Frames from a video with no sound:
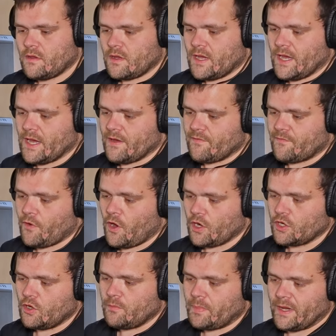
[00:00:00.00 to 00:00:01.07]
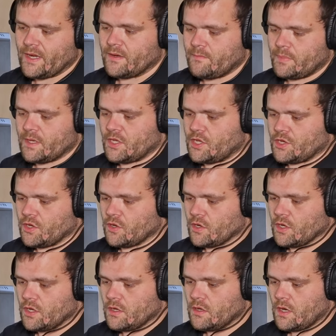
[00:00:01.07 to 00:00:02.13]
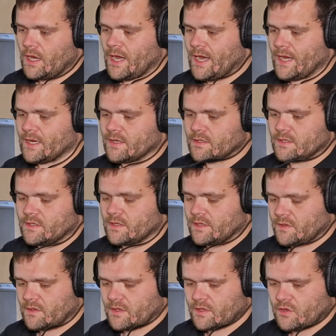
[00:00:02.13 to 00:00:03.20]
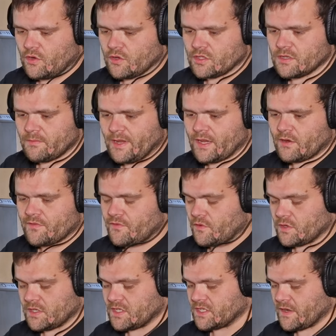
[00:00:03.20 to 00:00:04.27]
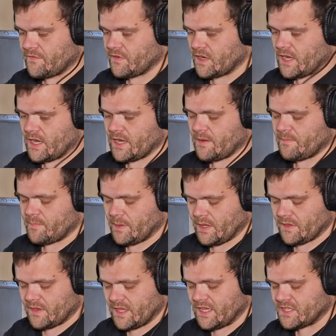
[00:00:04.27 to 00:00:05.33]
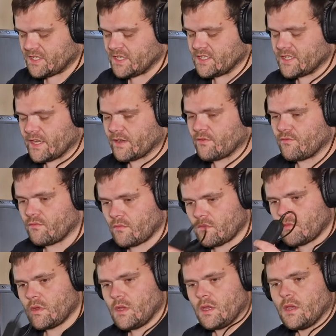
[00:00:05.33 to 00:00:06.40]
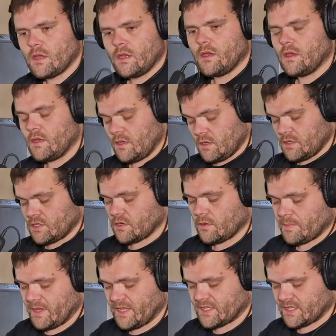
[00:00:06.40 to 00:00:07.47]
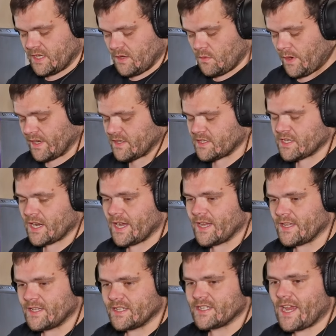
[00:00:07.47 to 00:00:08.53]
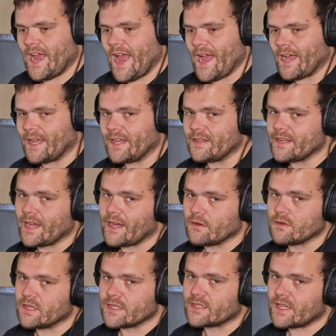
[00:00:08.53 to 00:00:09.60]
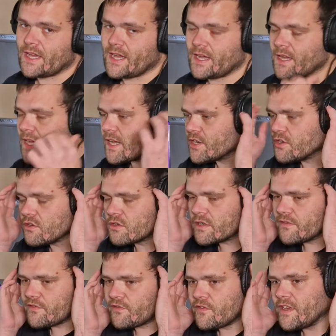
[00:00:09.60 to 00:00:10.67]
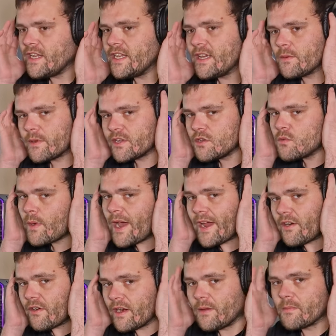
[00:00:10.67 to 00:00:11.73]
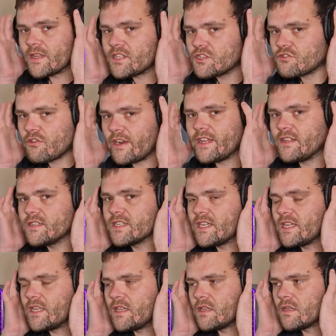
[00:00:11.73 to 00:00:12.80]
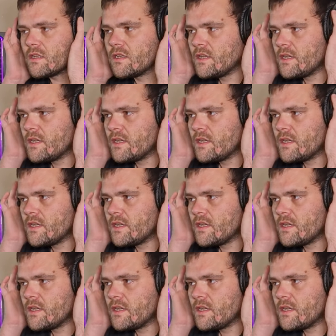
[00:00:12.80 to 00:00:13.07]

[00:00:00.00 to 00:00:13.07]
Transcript: volume button by here and it turns a microphone and stuff like that. But this is like, so basically one side is hanging down like that, and you can feel it when you're wearing them, it strains a little.